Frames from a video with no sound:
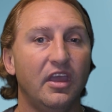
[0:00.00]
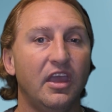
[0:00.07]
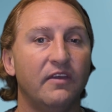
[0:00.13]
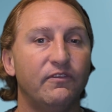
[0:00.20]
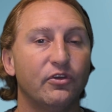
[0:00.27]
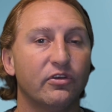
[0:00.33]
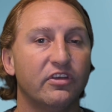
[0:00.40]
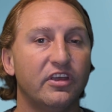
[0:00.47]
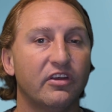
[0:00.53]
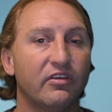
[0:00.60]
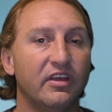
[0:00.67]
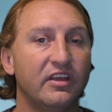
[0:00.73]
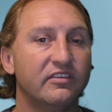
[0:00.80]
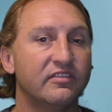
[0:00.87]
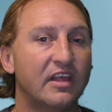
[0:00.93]
If your
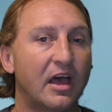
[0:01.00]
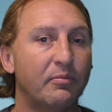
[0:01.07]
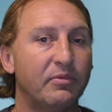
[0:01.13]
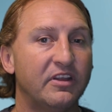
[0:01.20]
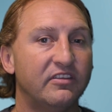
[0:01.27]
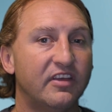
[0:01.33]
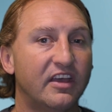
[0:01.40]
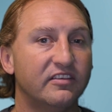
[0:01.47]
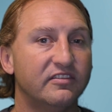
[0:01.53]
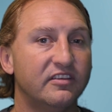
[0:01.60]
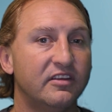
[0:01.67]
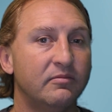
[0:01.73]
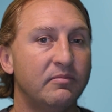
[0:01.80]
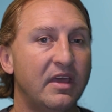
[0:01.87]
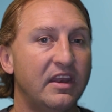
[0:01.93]
hearing has not been
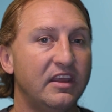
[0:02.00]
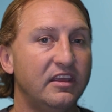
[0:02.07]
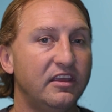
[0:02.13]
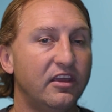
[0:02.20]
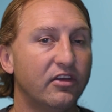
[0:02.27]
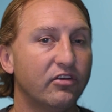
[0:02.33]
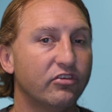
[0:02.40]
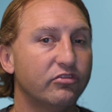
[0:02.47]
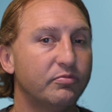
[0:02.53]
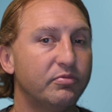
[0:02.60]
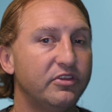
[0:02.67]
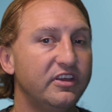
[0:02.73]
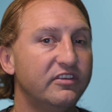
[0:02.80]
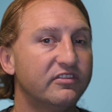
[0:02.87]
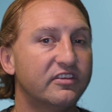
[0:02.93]
tested in many years,
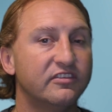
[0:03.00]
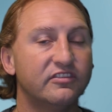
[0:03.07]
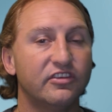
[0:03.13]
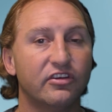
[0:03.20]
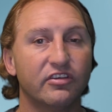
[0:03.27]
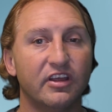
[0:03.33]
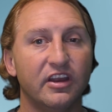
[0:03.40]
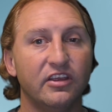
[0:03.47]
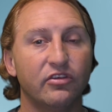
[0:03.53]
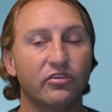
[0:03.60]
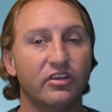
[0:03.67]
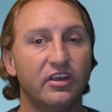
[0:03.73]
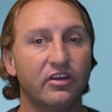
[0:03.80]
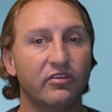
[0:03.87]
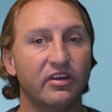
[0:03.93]
please consider getting your
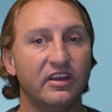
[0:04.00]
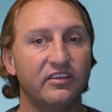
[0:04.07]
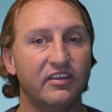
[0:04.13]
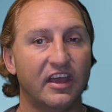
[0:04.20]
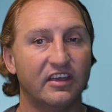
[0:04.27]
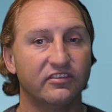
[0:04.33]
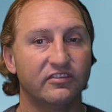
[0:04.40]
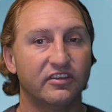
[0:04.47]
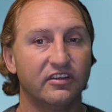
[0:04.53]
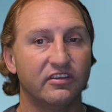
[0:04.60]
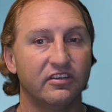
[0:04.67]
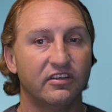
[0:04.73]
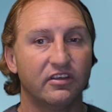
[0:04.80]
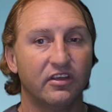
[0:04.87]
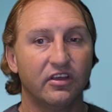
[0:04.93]
hearing tested.
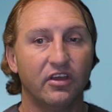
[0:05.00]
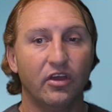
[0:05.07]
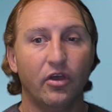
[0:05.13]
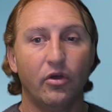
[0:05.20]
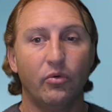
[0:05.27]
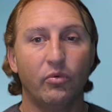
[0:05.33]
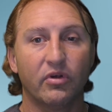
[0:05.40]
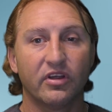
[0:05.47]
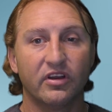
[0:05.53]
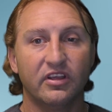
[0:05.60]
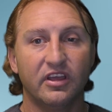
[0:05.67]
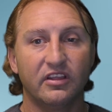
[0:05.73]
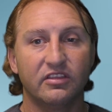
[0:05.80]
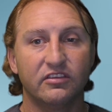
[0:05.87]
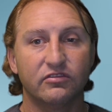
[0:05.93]
We're going
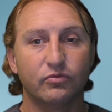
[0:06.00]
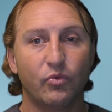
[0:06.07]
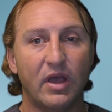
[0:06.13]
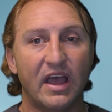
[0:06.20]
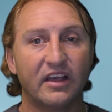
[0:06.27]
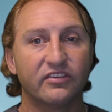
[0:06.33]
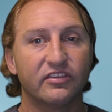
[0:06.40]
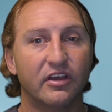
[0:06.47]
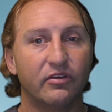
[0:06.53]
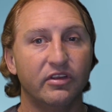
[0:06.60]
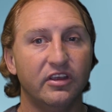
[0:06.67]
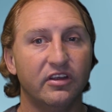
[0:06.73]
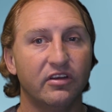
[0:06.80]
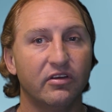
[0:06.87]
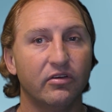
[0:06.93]
to get this wax out
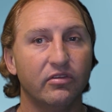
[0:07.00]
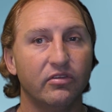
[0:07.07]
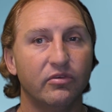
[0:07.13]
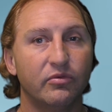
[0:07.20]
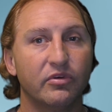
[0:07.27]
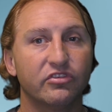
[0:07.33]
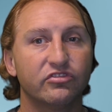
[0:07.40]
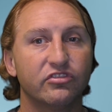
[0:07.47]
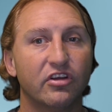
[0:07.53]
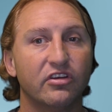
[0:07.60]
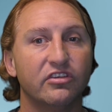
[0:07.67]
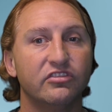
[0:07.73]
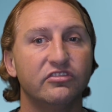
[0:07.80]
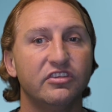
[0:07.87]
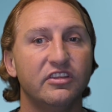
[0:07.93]
here. We're
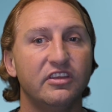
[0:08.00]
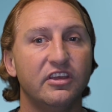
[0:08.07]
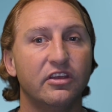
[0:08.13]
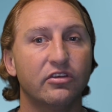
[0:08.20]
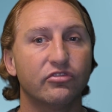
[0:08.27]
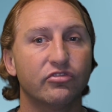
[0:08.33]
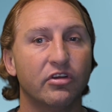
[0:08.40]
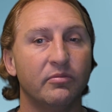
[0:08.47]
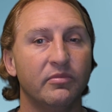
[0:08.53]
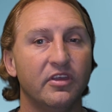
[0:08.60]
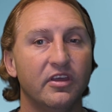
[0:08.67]
starting to see the eardrum.